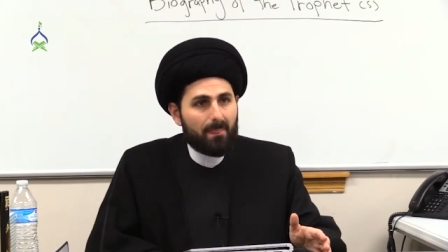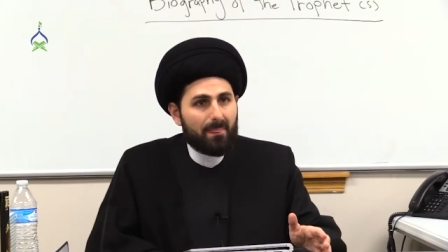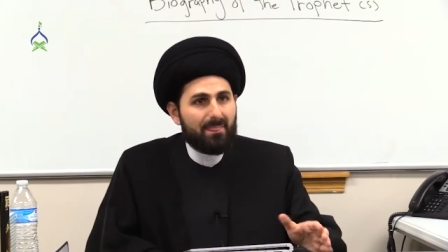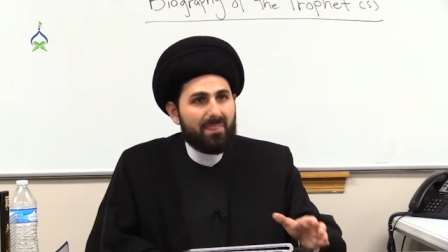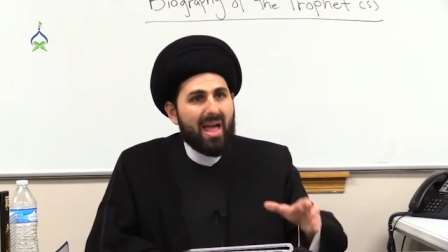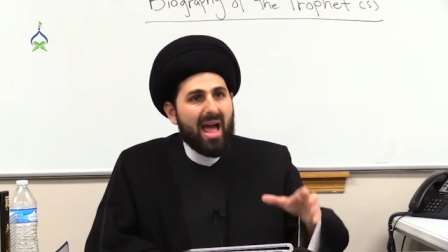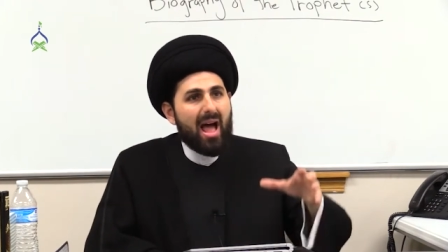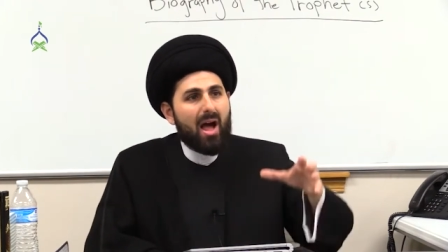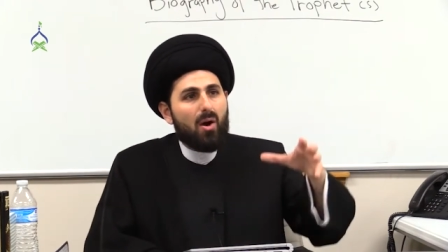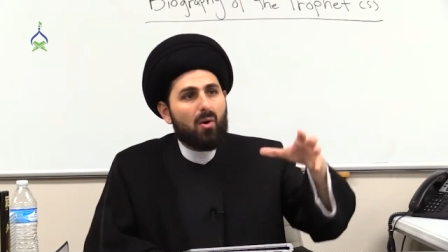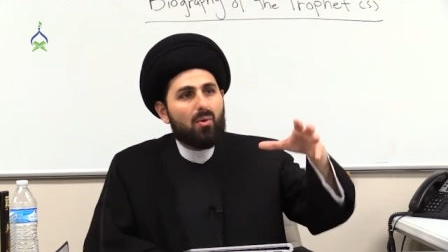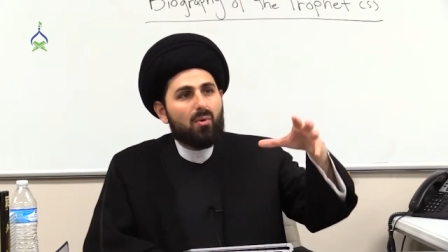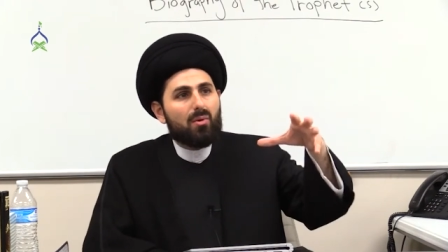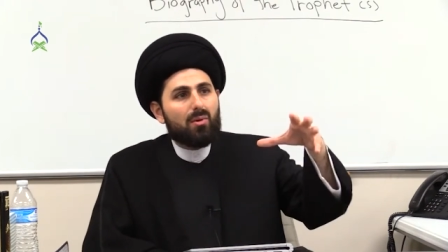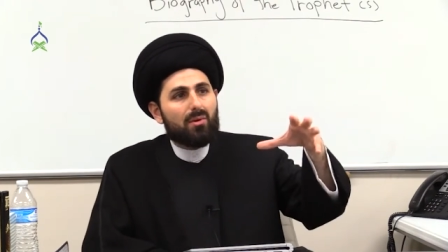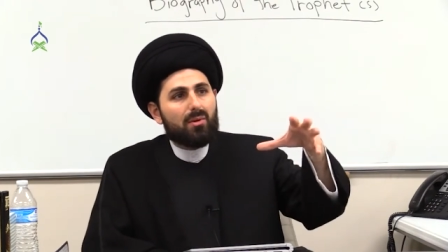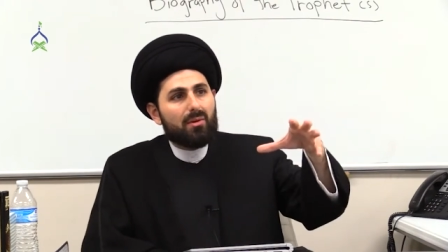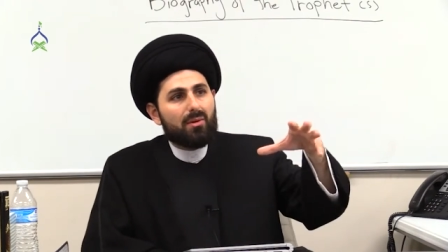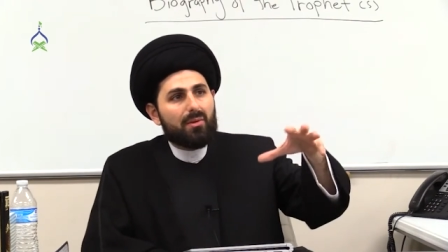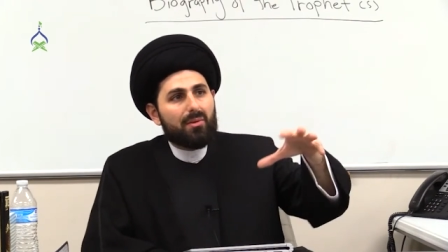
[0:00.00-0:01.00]
Now,
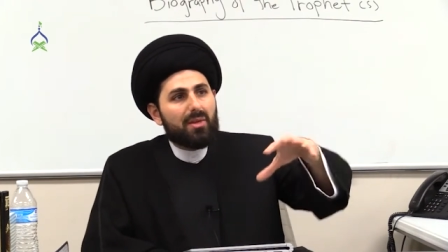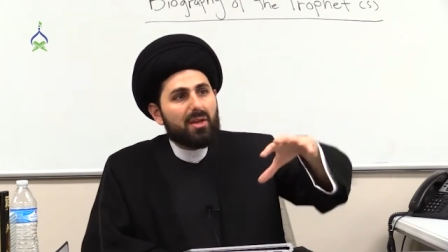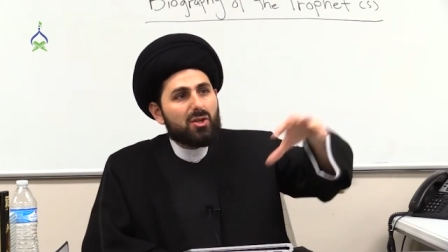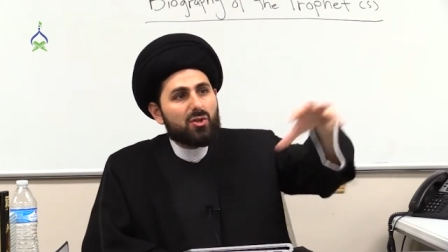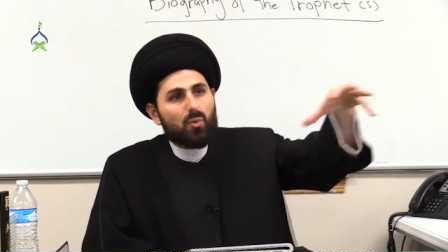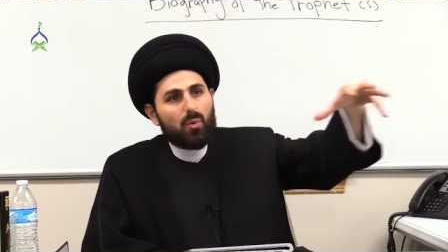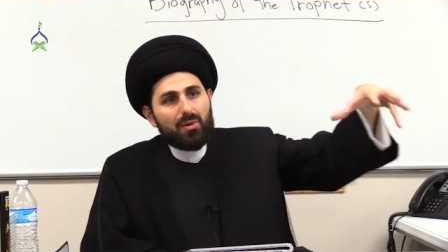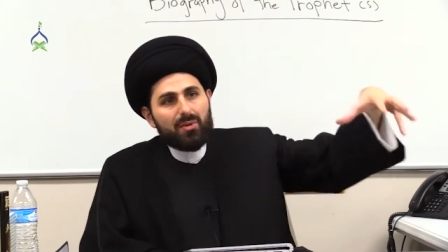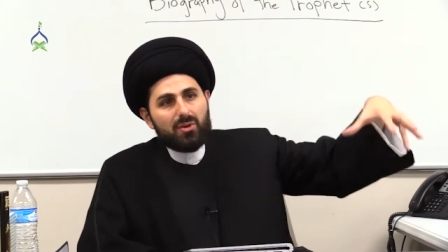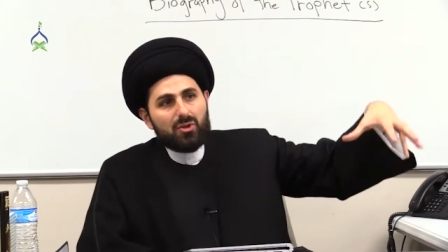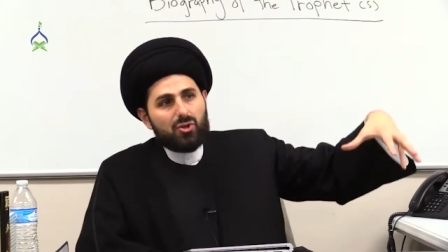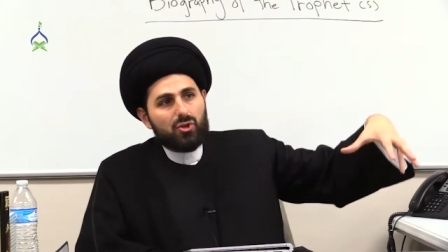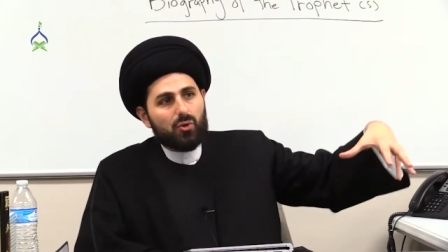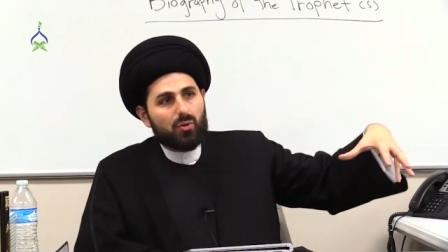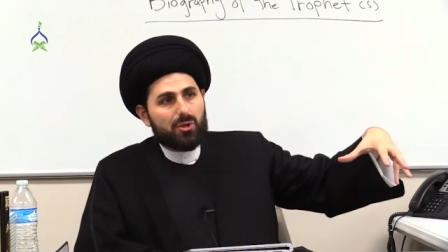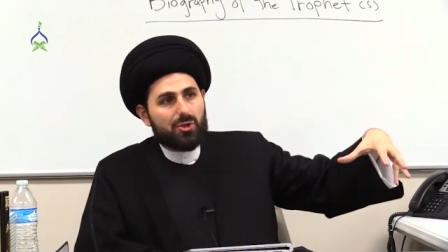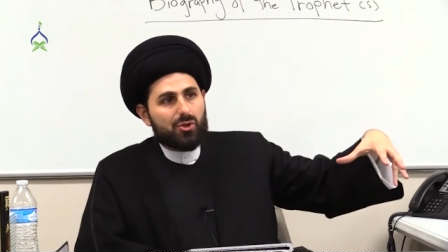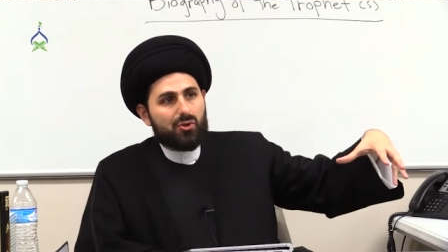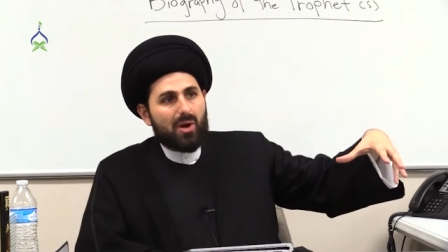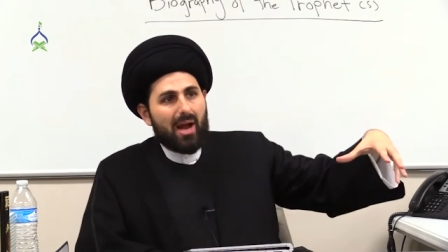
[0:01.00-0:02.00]
these were the
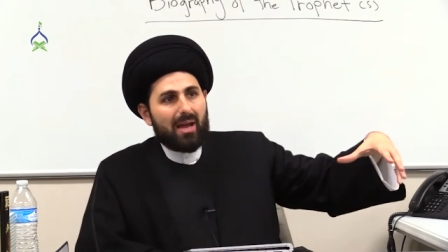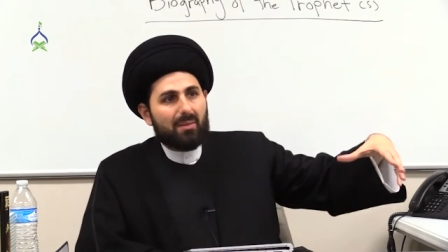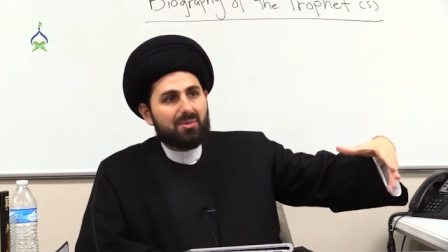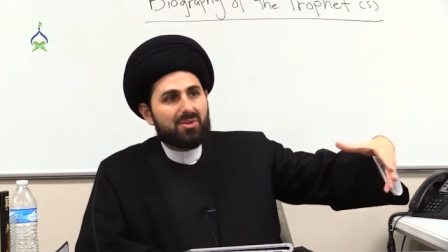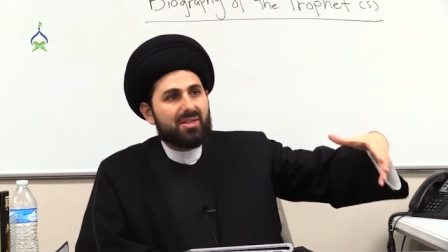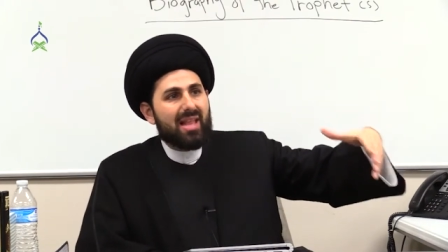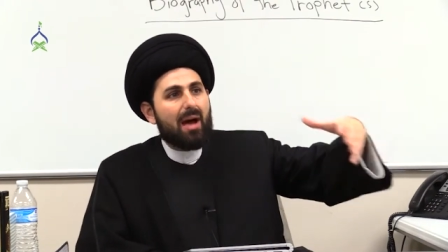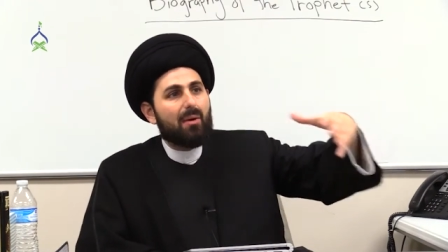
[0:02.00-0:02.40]
Jewish tribes.